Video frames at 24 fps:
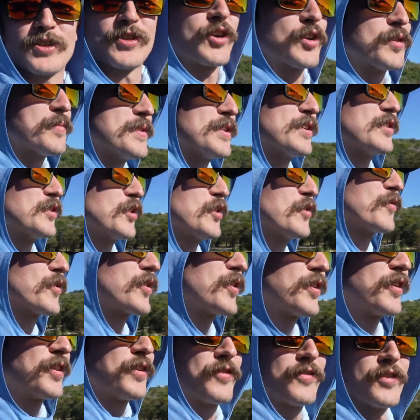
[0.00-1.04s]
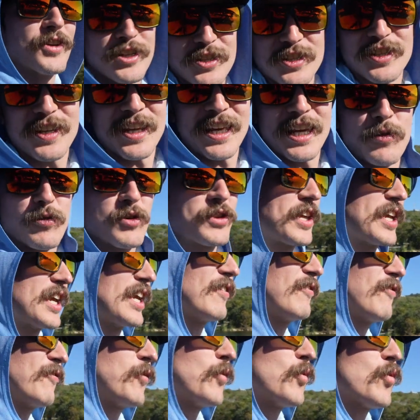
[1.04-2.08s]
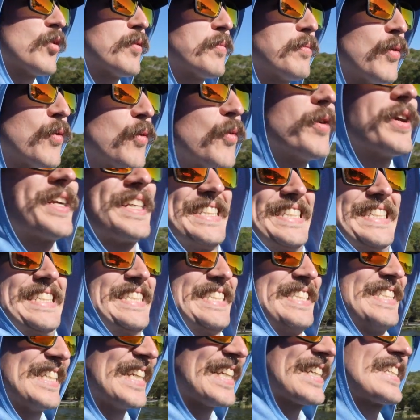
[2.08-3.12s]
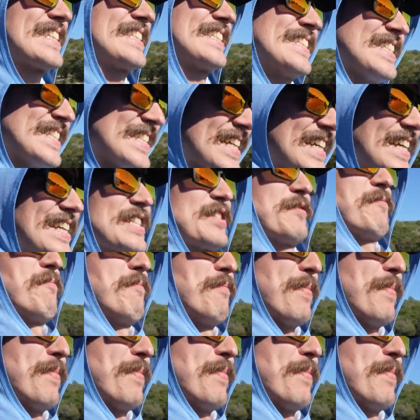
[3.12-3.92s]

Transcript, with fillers: tournament is over. Finished the day with a 4.66